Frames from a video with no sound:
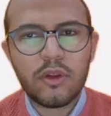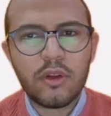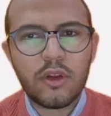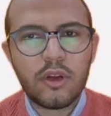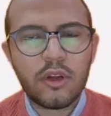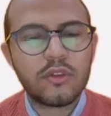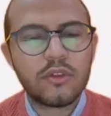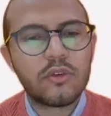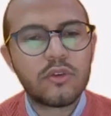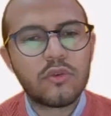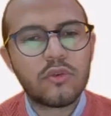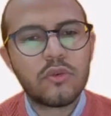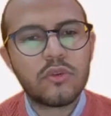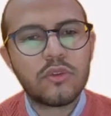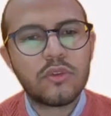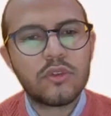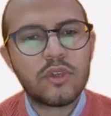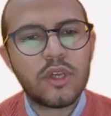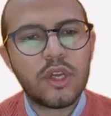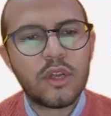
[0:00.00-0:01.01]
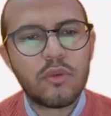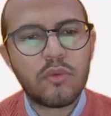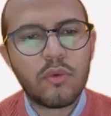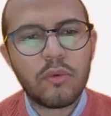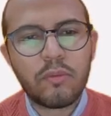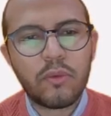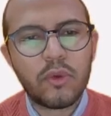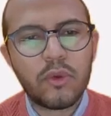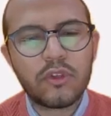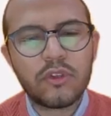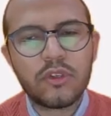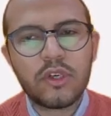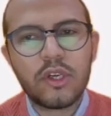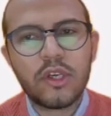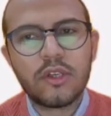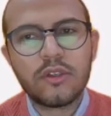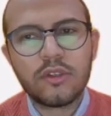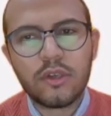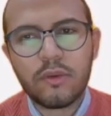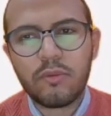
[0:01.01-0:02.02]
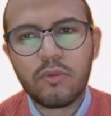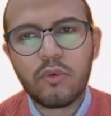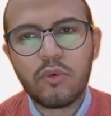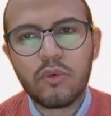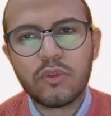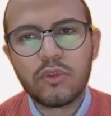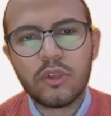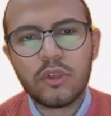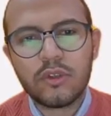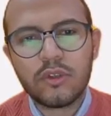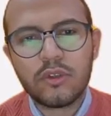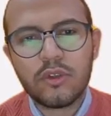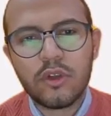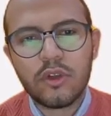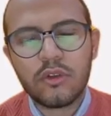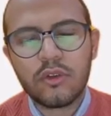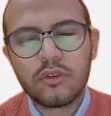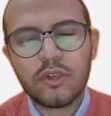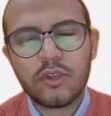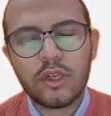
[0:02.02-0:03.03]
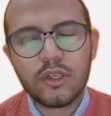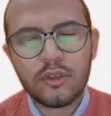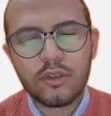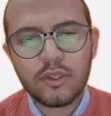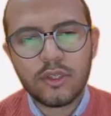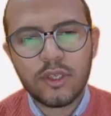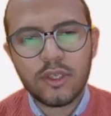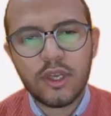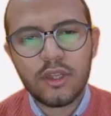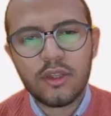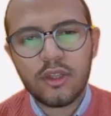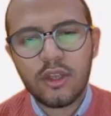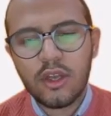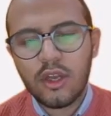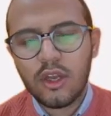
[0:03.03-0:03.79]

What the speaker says: in other roads, and 1.3 in some roads and standards, as I said.